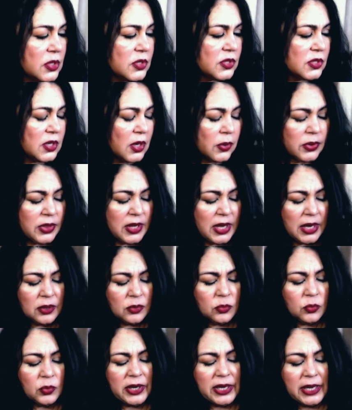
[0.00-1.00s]
So
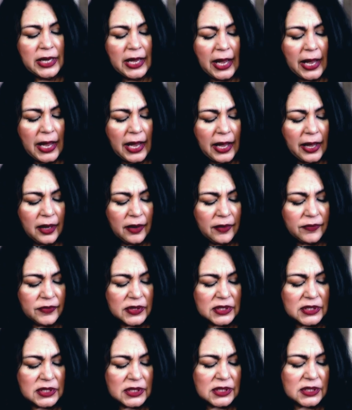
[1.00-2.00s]
then we have,
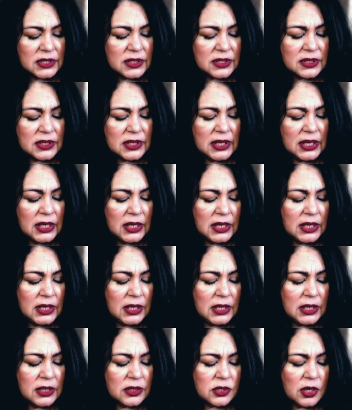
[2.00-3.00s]
this is
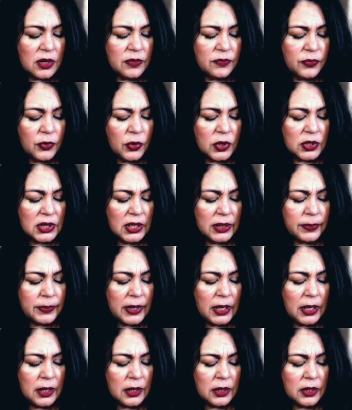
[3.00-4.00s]
the Tom Ford lip
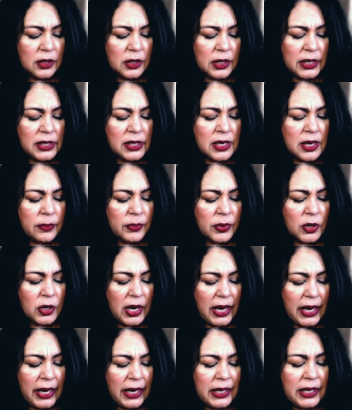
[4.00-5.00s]
color in number
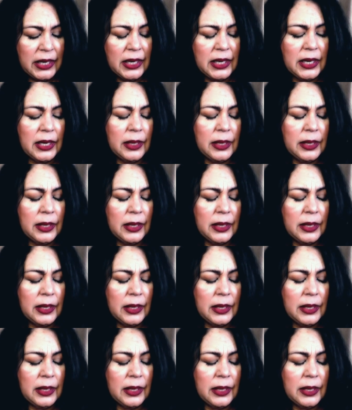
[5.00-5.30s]
80,